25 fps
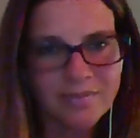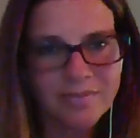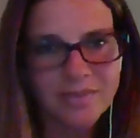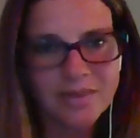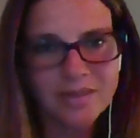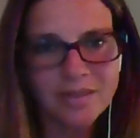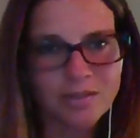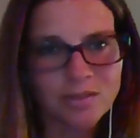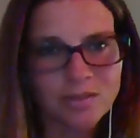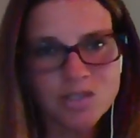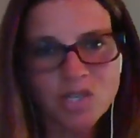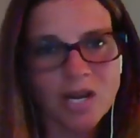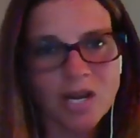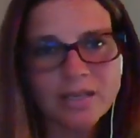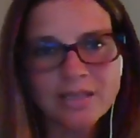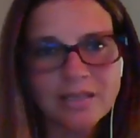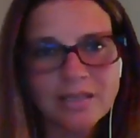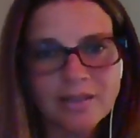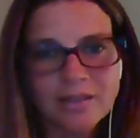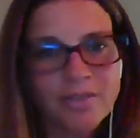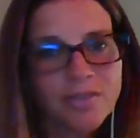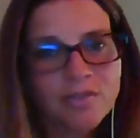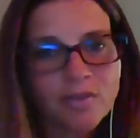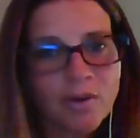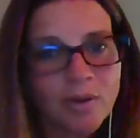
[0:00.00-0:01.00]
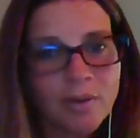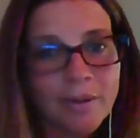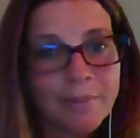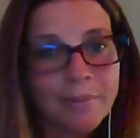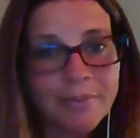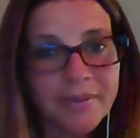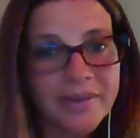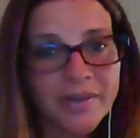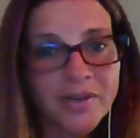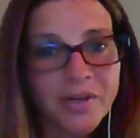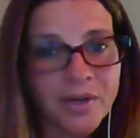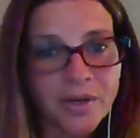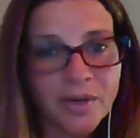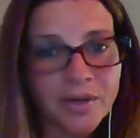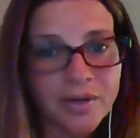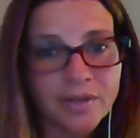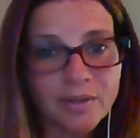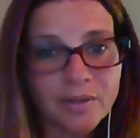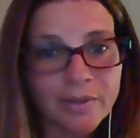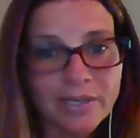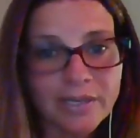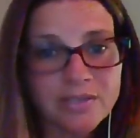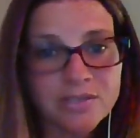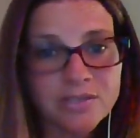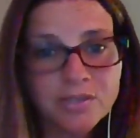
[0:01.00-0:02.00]
little Johnny didn't throw up in the car on the
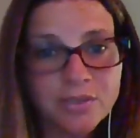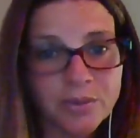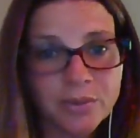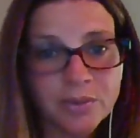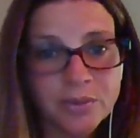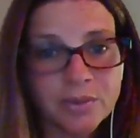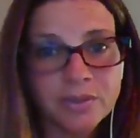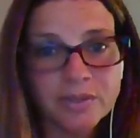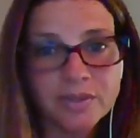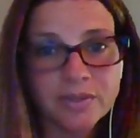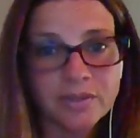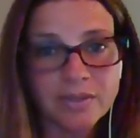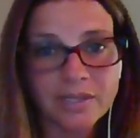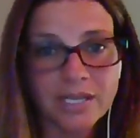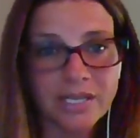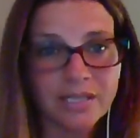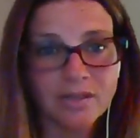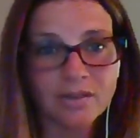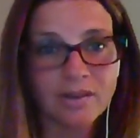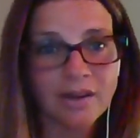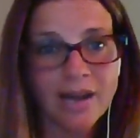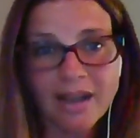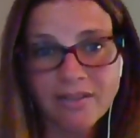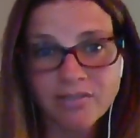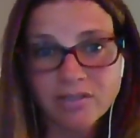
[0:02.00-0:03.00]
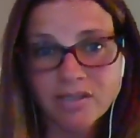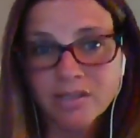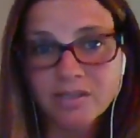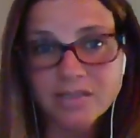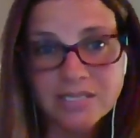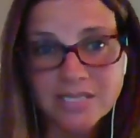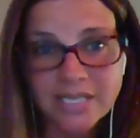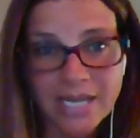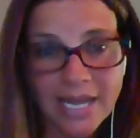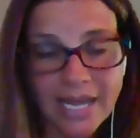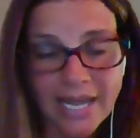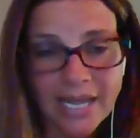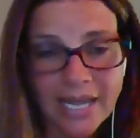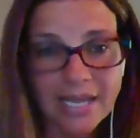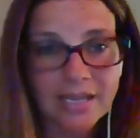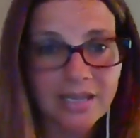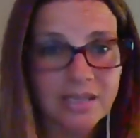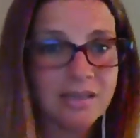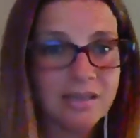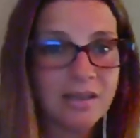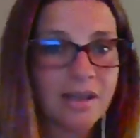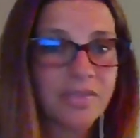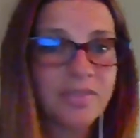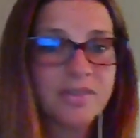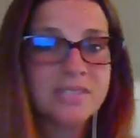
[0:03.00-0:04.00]
way to school, and that you're having a good day and
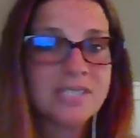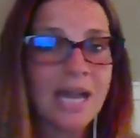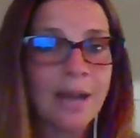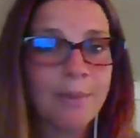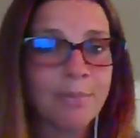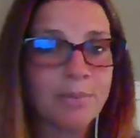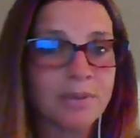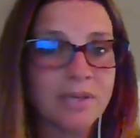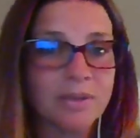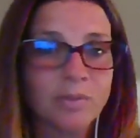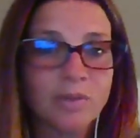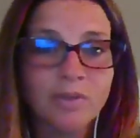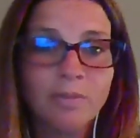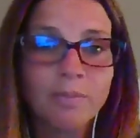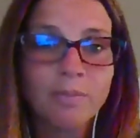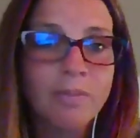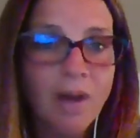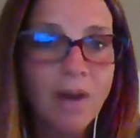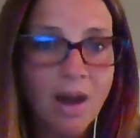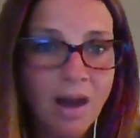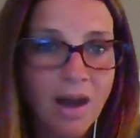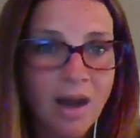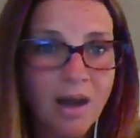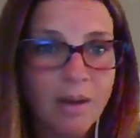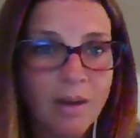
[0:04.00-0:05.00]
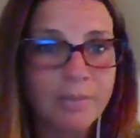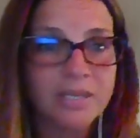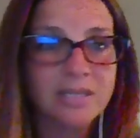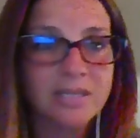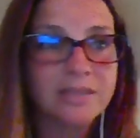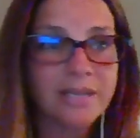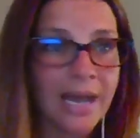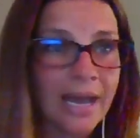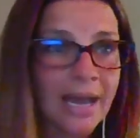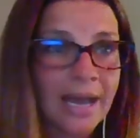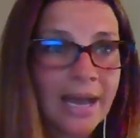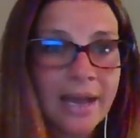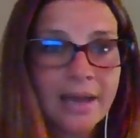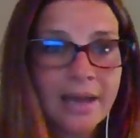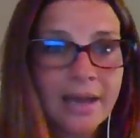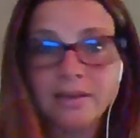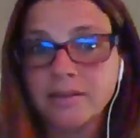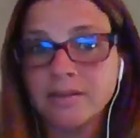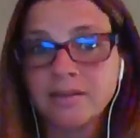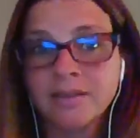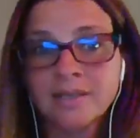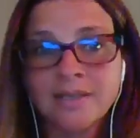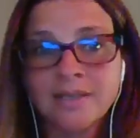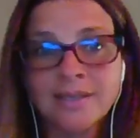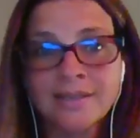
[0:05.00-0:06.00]
nothing's happening with mom and dad.
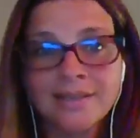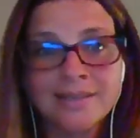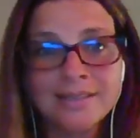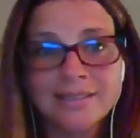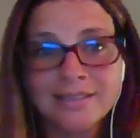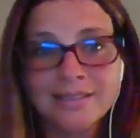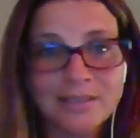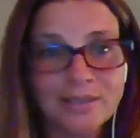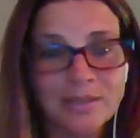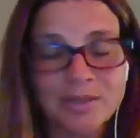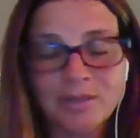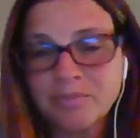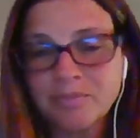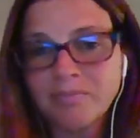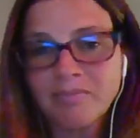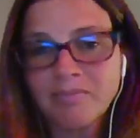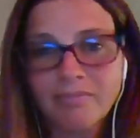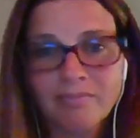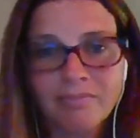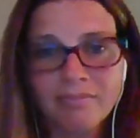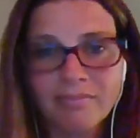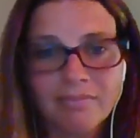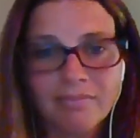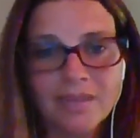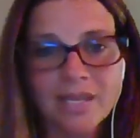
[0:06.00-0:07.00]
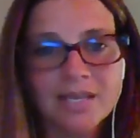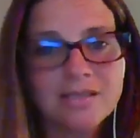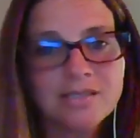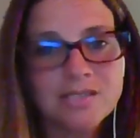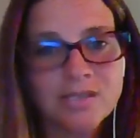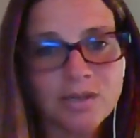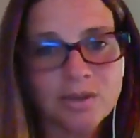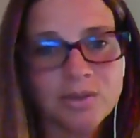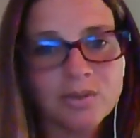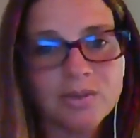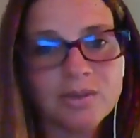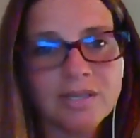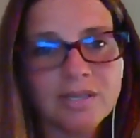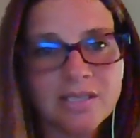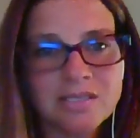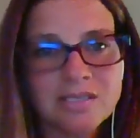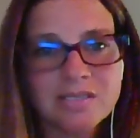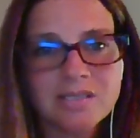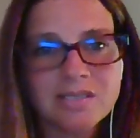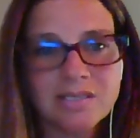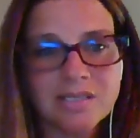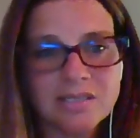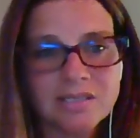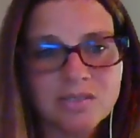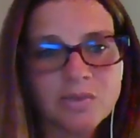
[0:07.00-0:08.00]
And, you know, So
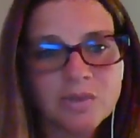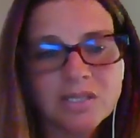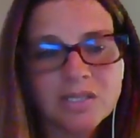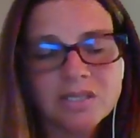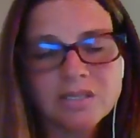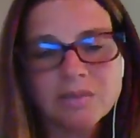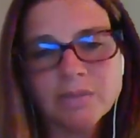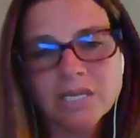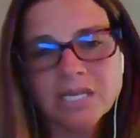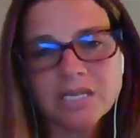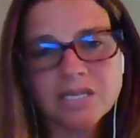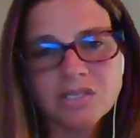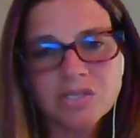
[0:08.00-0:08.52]
it's really making